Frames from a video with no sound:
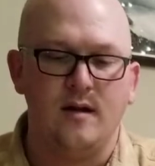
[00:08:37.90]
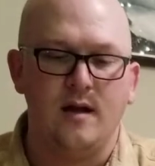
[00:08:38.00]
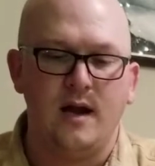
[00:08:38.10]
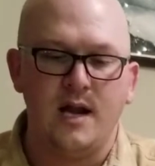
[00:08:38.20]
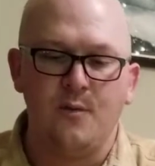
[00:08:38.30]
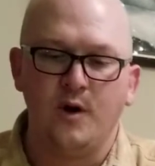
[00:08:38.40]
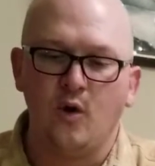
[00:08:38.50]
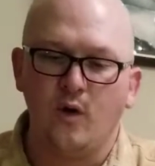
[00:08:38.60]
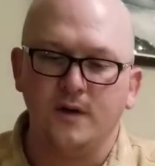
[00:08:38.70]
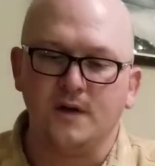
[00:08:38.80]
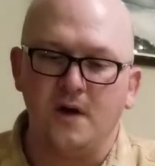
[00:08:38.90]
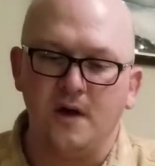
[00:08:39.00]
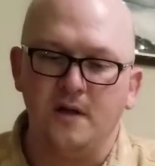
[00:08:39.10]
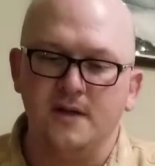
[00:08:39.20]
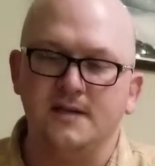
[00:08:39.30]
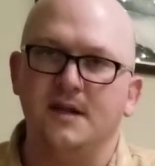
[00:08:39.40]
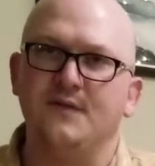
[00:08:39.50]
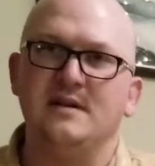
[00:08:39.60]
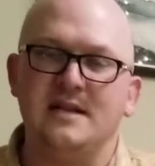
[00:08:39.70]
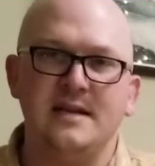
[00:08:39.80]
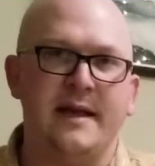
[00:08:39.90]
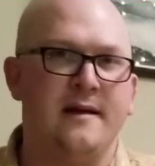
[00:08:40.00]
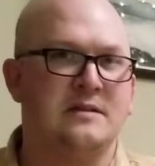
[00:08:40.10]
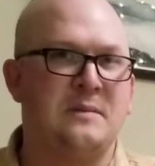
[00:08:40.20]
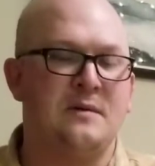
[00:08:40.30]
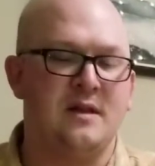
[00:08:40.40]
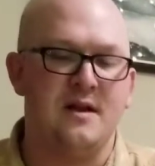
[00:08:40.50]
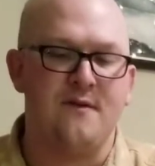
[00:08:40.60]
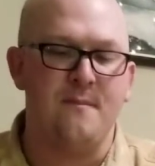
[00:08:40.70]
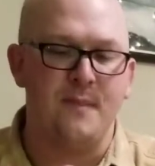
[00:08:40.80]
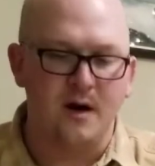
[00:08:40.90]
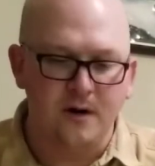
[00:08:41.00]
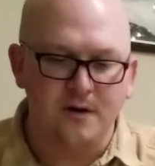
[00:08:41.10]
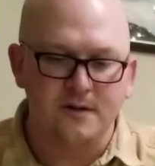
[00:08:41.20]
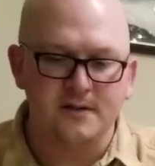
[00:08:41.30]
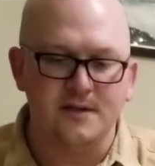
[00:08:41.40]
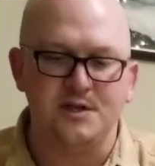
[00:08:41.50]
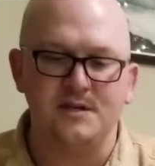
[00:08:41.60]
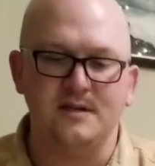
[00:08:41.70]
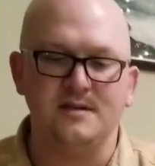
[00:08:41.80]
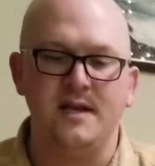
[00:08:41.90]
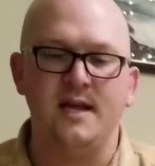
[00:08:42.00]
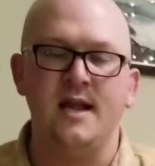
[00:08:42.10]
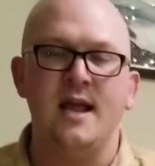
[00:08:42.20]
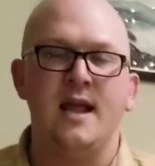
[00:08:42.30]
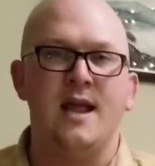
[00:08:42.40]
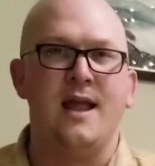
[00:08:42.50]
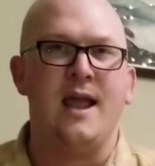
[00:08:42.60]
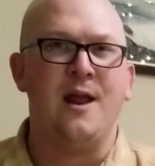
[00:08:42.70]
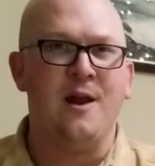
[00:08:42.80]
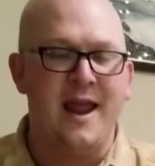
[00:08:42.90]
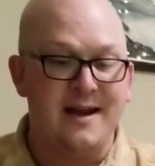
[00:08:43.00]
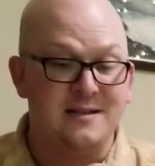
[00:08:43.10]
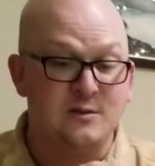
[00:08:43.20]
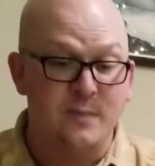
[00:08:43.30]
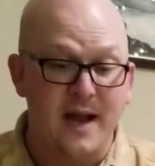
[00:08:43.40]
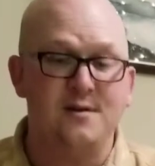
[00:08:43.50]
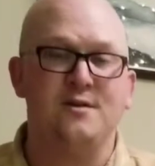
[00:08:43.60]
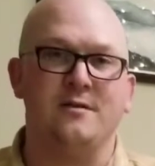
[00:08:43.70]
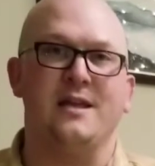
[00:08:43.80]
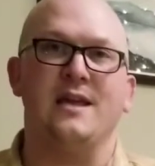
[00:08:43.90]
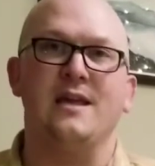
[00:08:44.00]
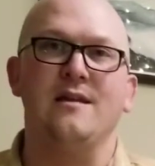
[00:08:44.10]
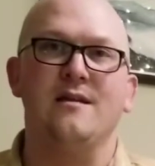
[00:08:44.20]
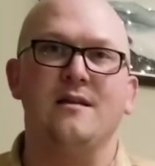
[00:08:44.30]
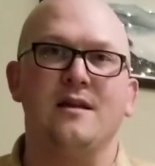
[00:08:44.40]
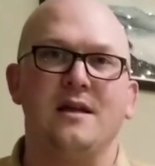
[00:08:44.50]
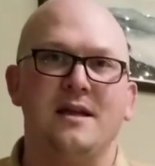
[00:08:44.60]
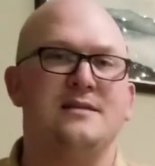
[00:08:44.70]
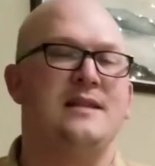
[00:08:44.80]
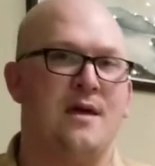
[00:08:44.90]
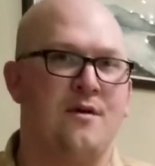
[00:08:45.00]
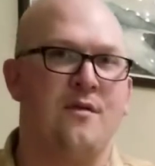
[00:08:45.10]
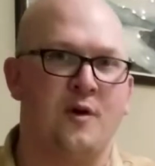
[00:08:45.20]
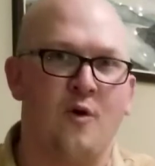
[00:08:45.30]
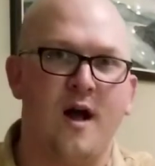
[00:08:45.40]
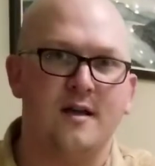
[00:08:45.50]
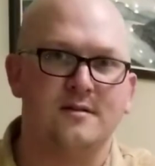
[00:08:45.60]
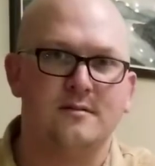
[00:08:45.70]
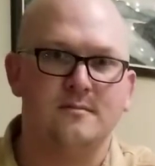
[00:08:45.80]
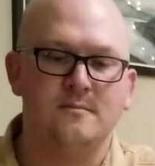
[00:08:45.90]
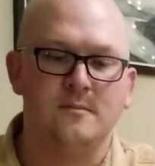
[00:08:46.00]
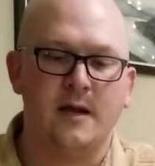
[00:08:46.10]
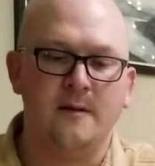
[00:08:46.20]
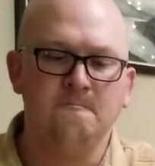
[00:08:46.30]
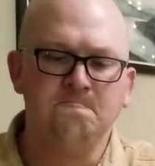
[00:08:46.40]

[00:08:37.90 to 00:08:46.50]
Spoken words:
And he records all these different details about the different miracles that Jesus did, and especially his death on the cross, okay?